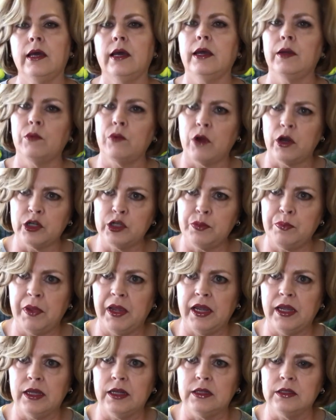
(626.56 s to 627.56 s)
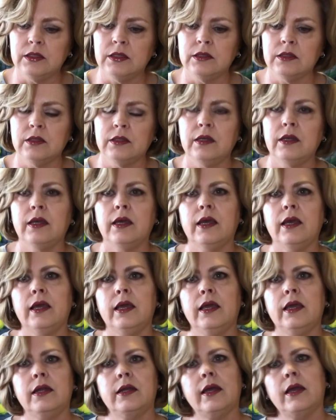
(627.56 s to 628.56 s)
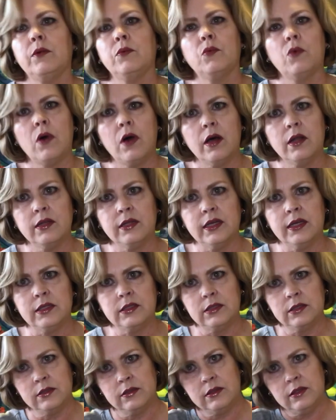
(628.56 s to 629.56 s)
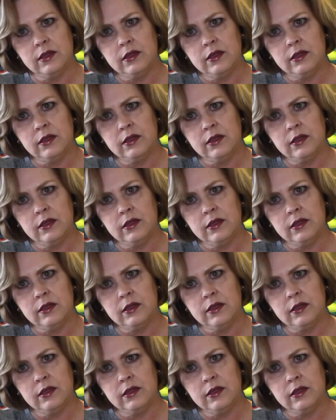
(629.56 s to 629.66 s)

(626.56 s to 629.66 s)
a watch band, and a wallet